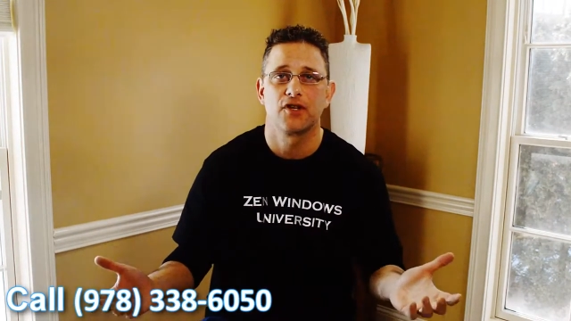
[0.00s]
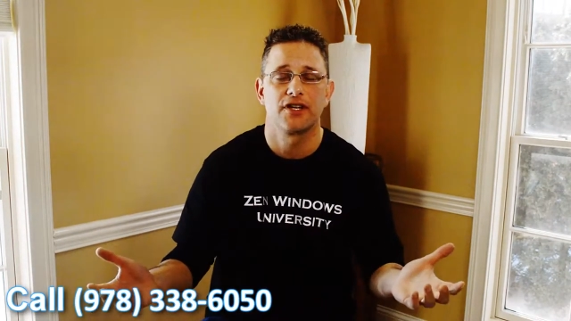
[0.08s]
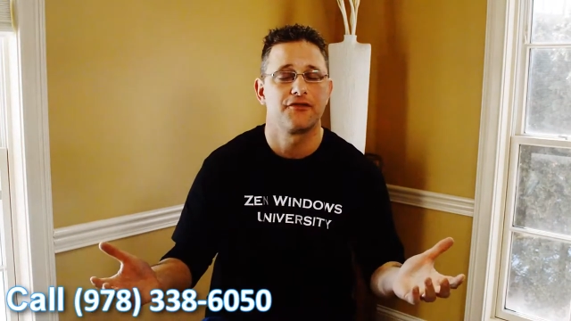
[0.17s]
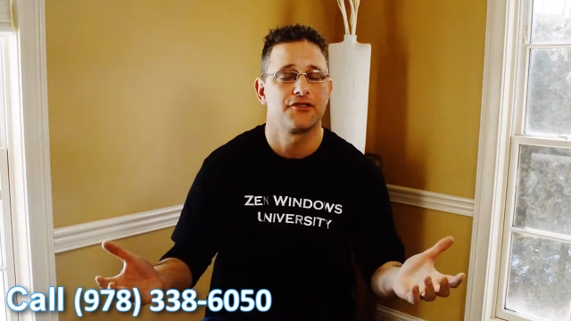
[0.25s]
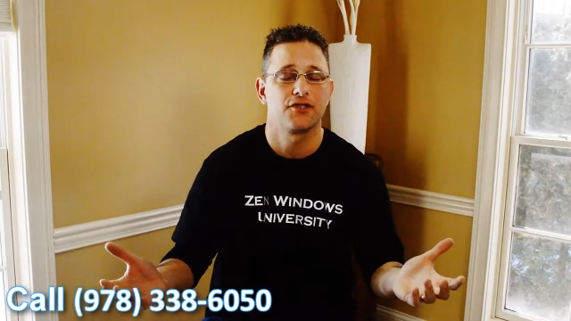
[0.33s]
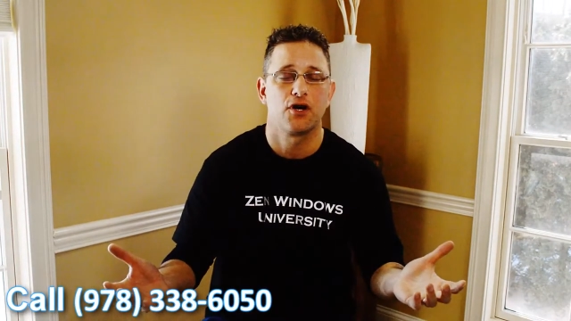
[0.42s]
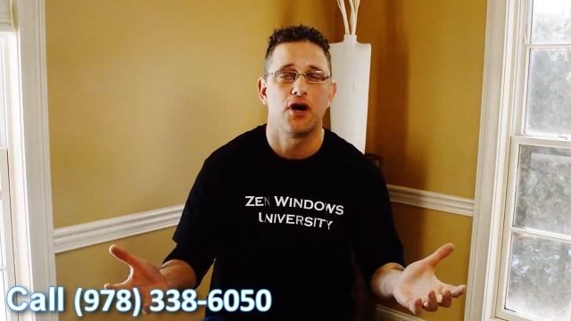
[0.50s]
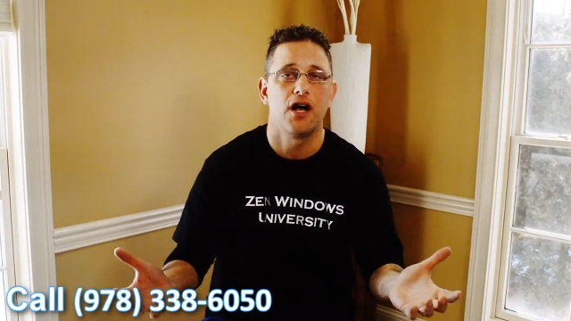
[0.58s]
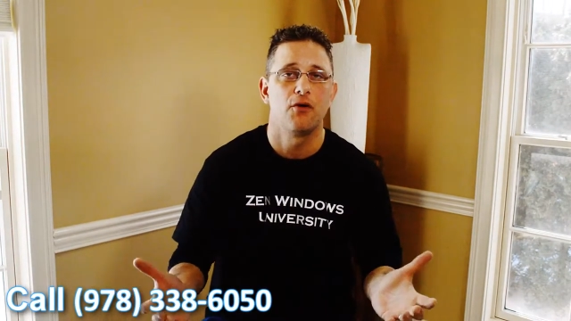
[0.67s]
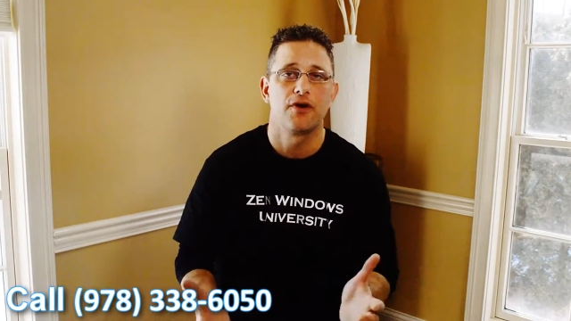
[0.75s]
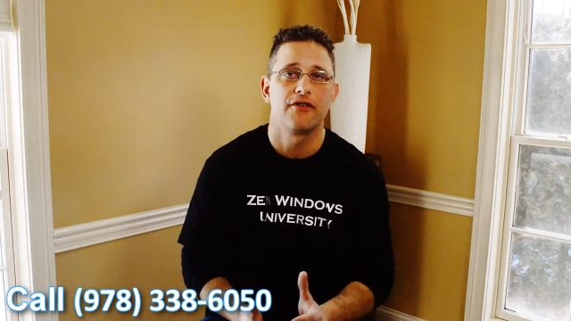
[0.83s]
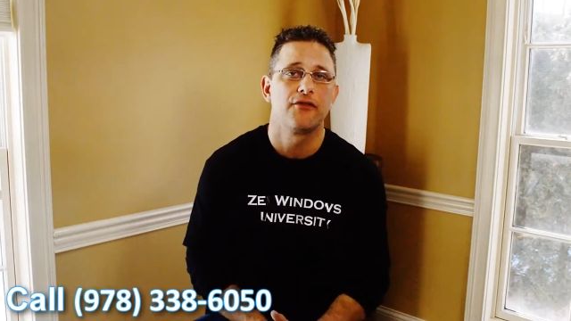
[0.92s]
give us a
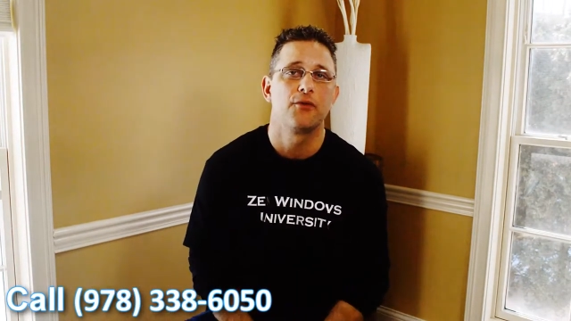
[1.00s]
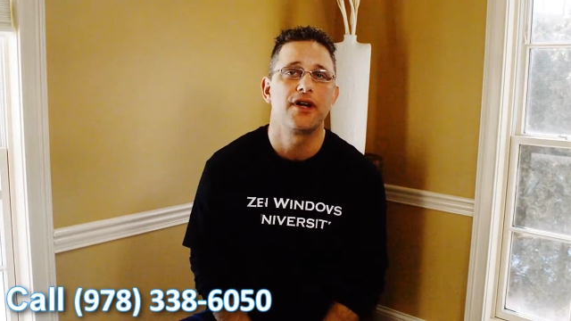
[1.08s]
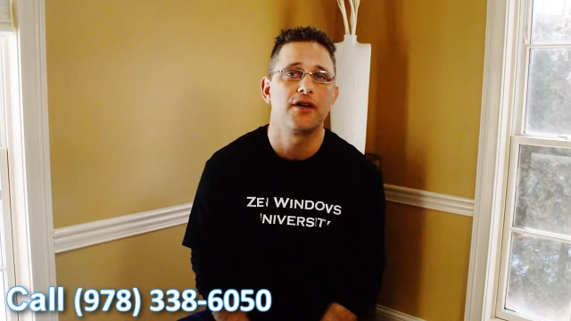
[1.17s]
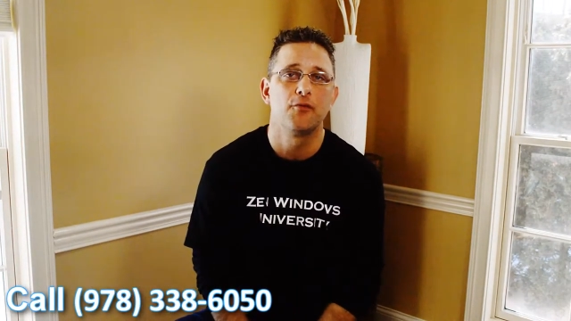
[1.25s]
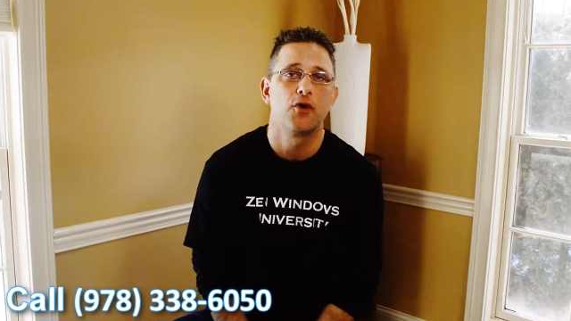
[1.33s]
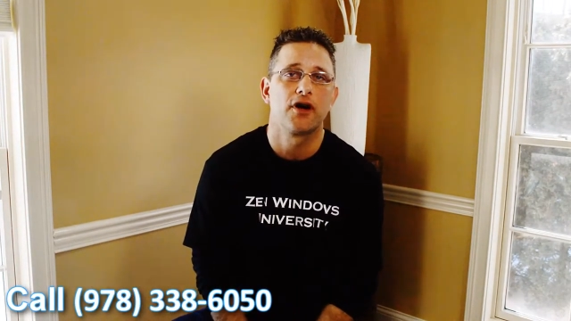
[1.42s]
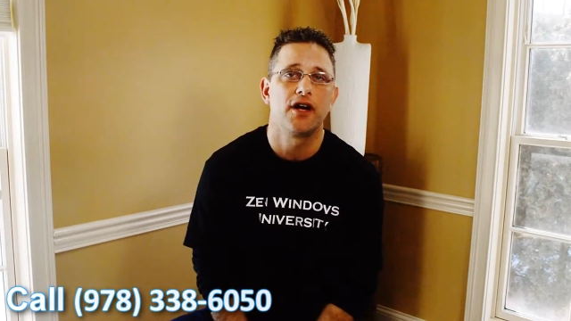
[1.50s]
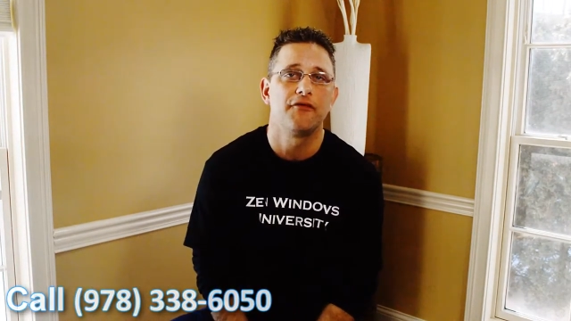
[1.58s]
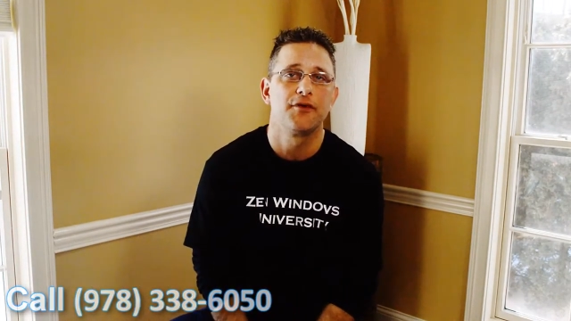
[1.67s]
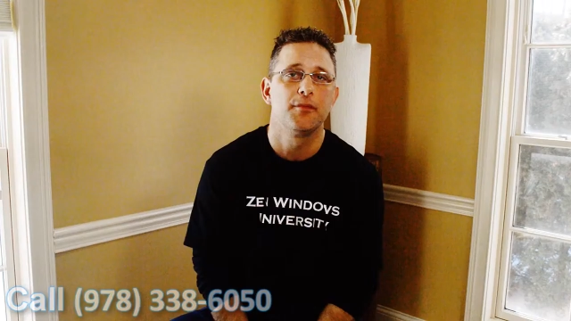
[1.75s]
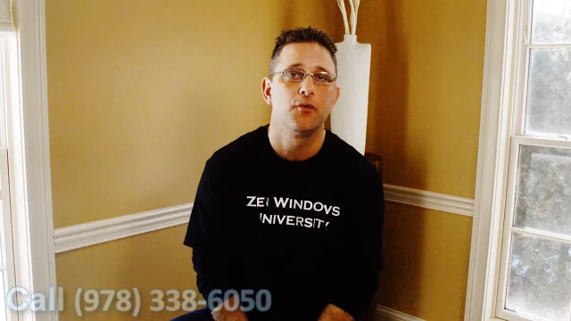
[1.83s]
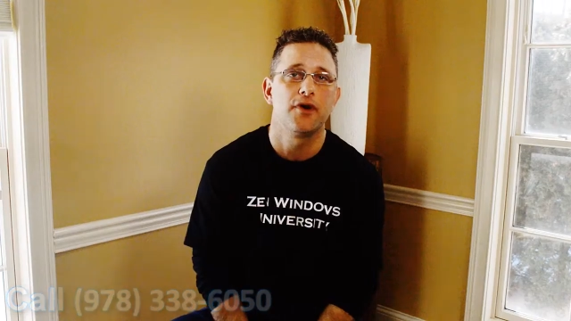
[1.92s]
call, whatever way you're more
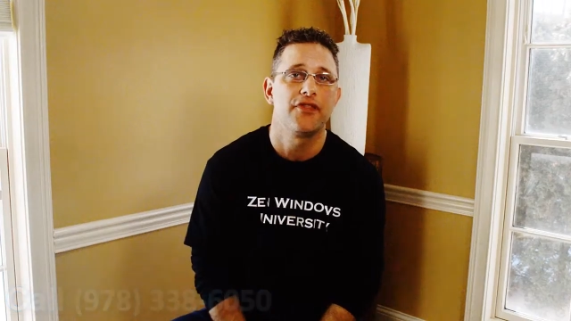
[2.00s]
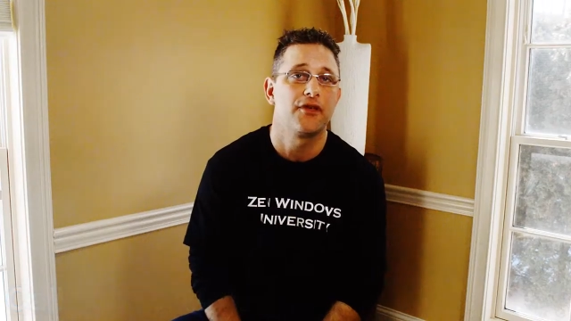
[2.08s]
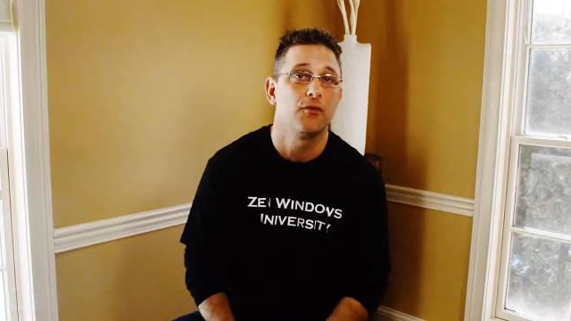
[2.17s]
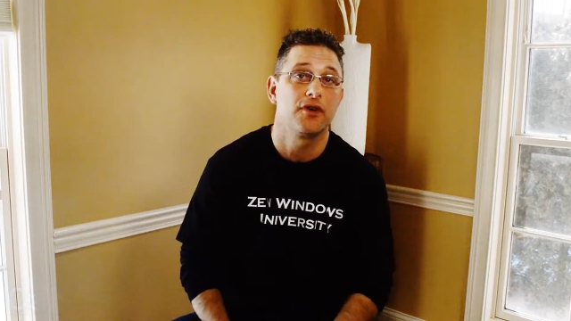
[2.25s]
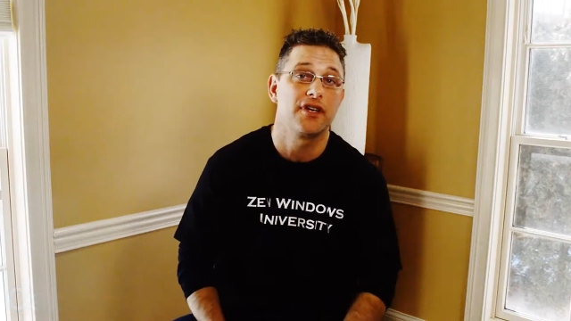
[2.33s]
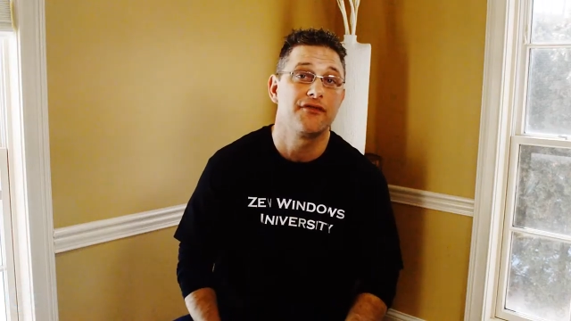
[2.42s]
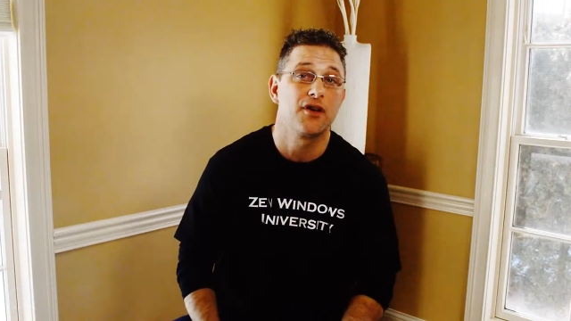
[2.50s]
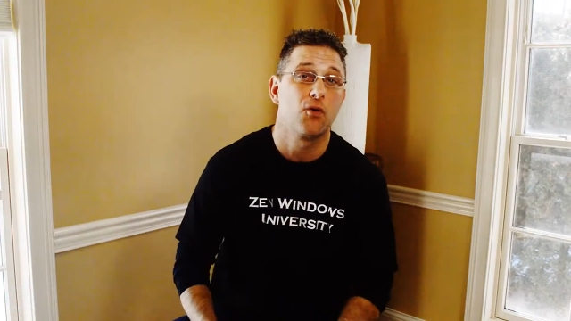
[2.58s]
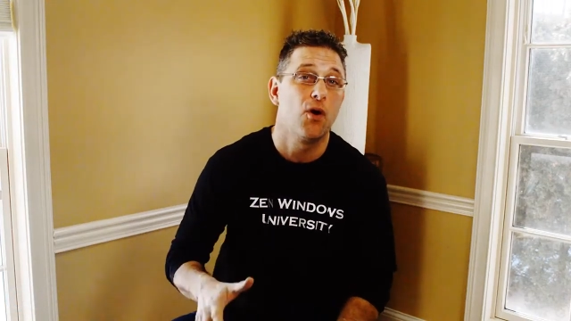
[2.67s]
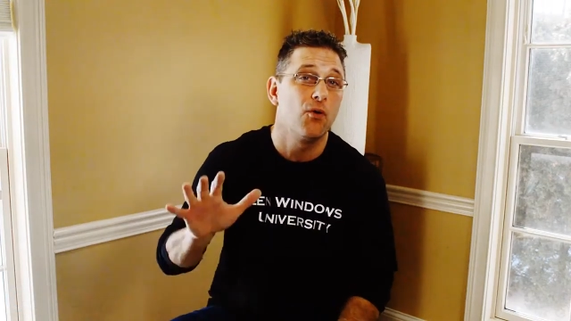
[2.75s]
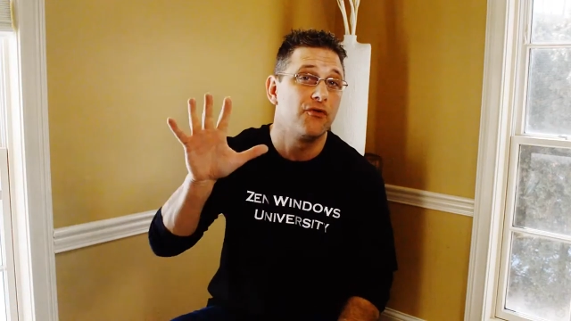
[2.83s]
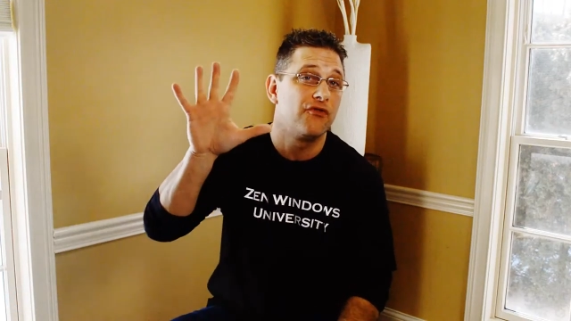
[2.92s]
comfortable with, and we'll give you a
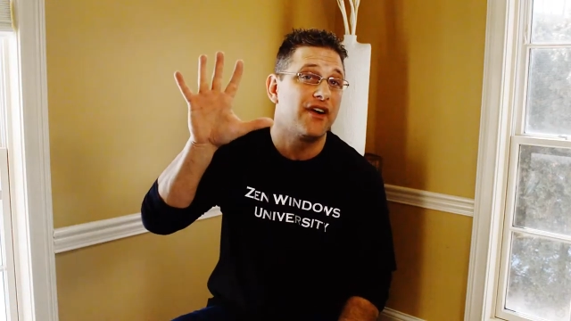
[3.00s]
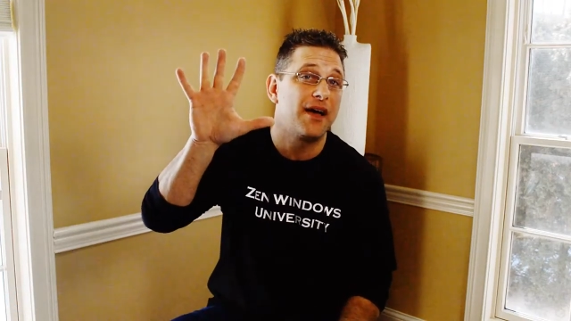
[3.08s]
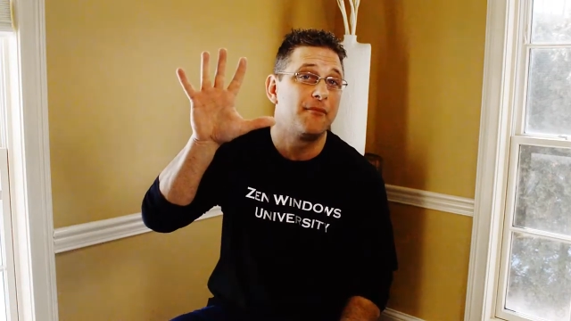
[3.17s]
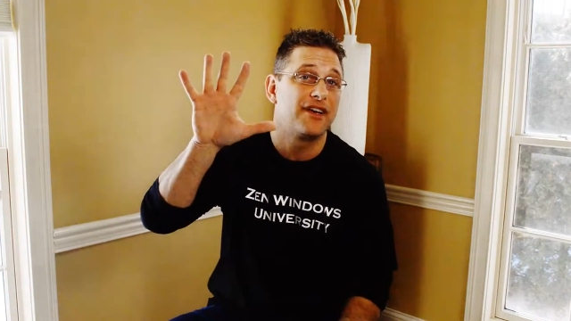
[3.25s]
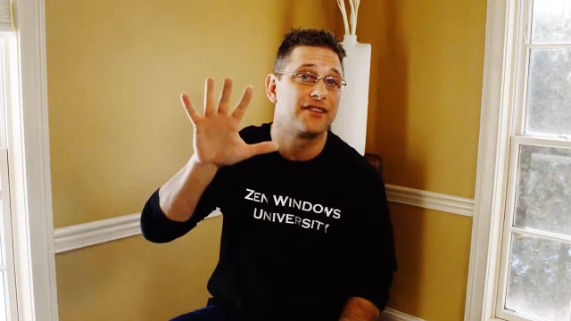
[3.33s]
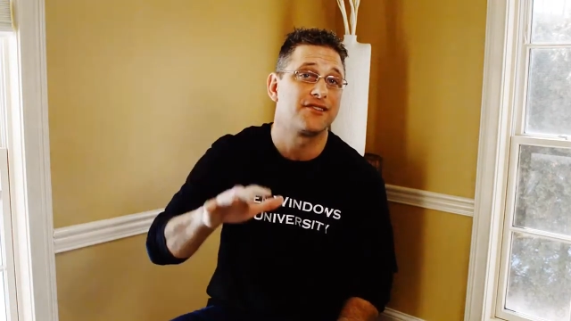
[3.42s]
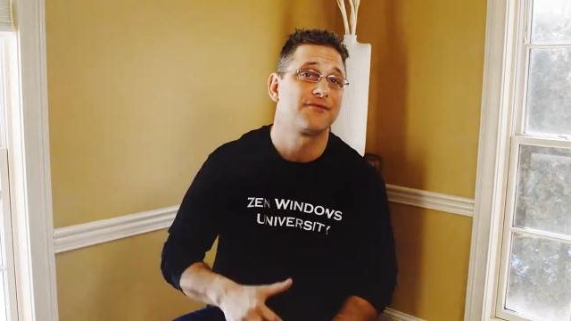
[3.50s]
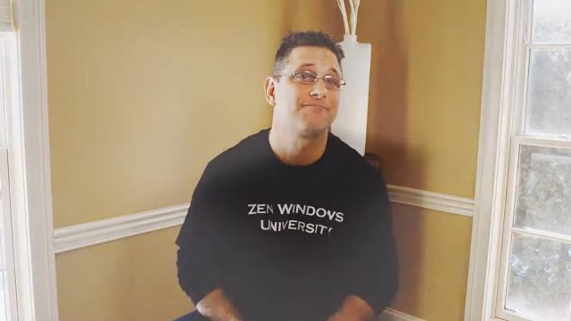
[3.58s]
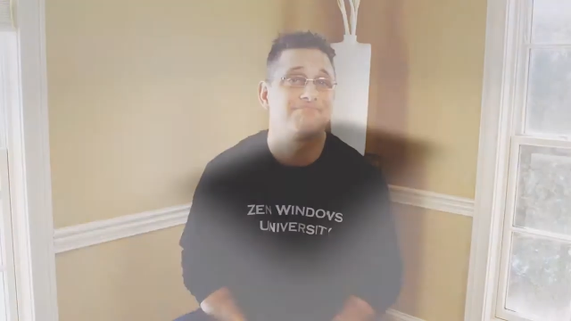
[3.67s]
quote in five minutes.